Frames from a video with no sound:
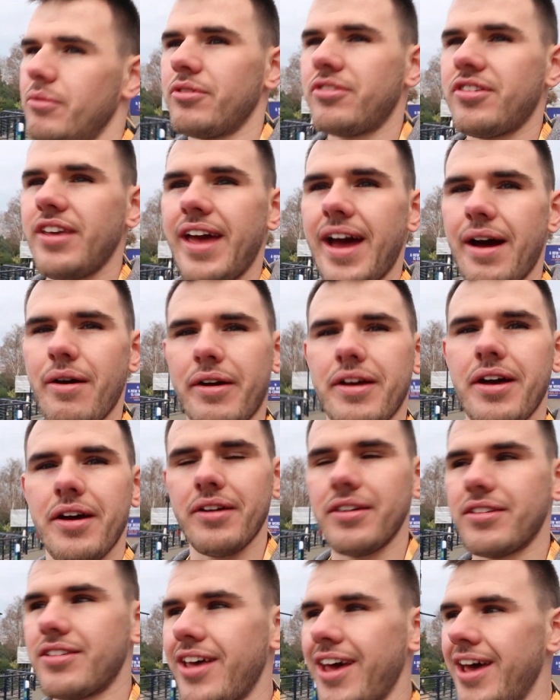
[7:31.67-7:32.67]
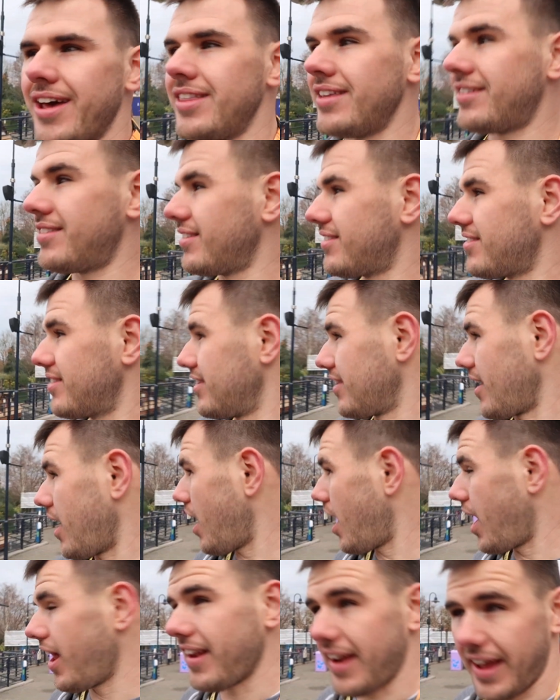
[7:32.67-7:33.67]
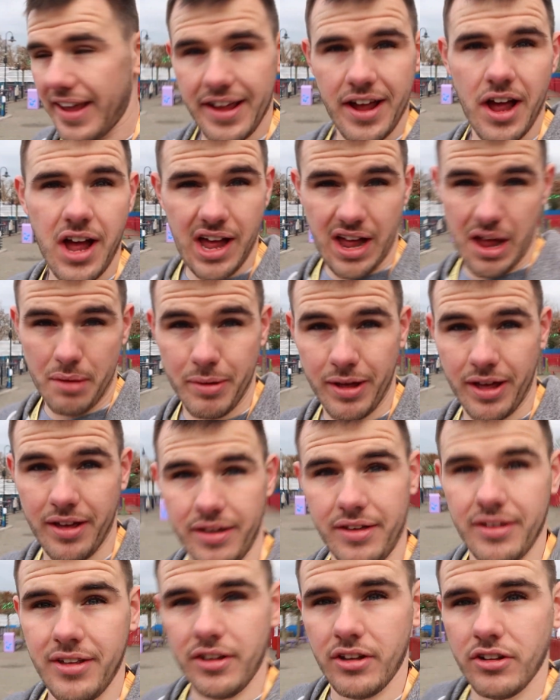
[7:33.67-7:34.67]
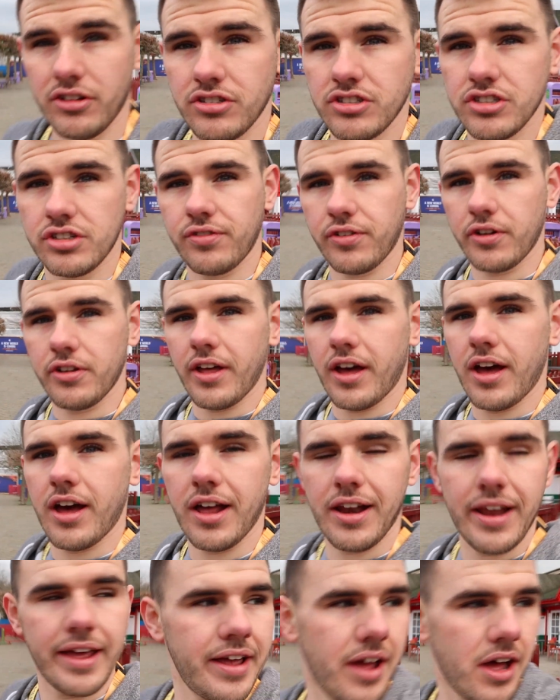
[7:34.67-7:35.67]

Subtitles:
See how it goes. This is in the Heart Lake Harbour, just through the Heart Lake